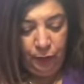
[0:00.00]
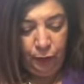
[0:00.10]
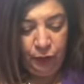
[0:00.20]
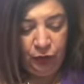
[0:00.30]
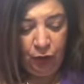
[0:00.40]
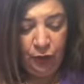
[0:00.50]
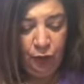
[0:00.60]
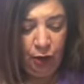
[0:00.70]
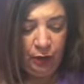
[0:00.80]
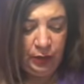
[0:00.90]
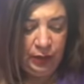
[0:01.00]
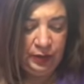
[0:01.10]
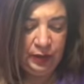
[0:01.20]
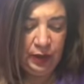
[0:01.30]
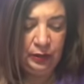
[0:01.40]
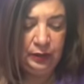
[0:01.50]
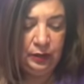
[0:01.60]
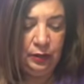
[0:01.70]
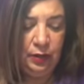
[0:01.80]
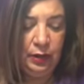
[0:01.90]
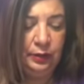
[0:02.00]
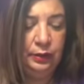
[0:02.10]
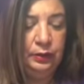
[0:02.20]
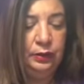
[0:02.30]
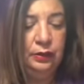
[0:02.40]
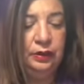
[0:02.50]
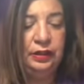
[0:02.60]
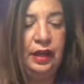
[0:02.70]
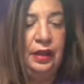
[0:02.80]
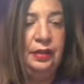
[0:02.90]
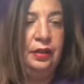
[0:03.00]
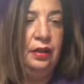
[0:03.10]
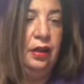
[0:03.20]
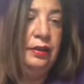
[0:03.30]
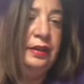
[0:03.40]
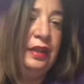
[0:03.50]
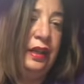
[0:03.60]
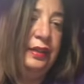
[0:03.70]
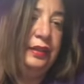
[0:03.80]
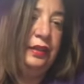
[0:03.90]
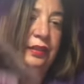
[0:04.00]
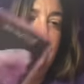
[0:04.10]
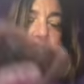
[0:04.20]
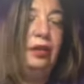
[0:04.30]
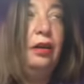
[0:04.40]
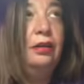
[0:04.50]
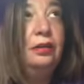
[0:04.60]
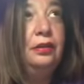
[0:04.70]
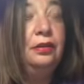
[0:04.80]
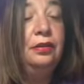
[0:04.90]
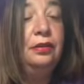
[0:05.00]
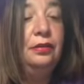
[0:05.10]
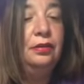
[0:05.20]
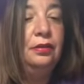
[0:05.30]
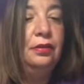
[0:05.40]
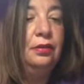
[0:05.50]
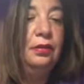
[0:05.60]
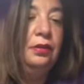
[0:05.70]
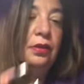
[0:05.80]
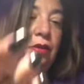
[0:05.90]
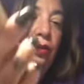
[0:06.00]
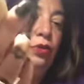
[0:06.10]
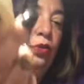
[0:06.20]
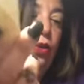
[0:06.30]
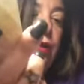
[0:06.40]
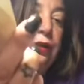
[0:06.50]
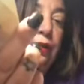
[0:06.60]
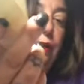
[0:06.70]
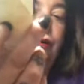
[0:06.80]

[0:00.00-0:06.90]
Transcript: First card you got is kunzite. Kunzite. Kun. Kun.